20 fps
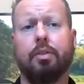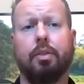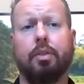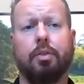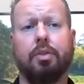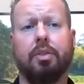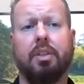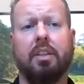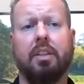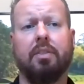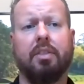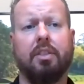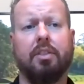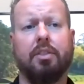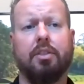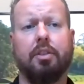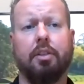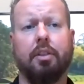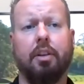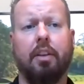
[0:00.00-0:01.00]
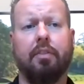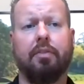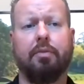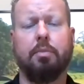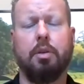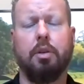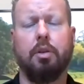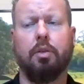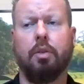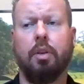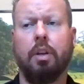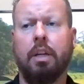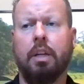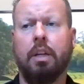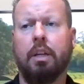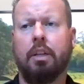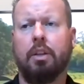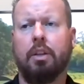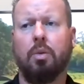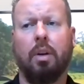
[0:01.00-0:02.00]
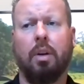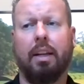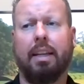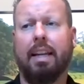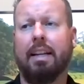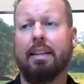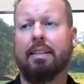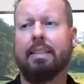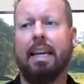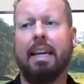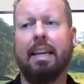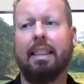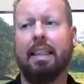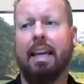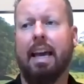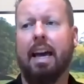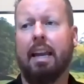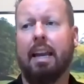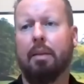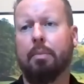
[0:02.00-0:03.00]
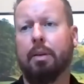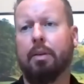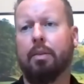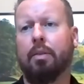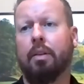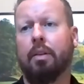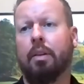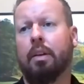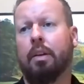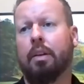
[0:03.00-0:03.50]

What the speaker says: So Steve, since you're off mute, you want to kind of take that? I mean,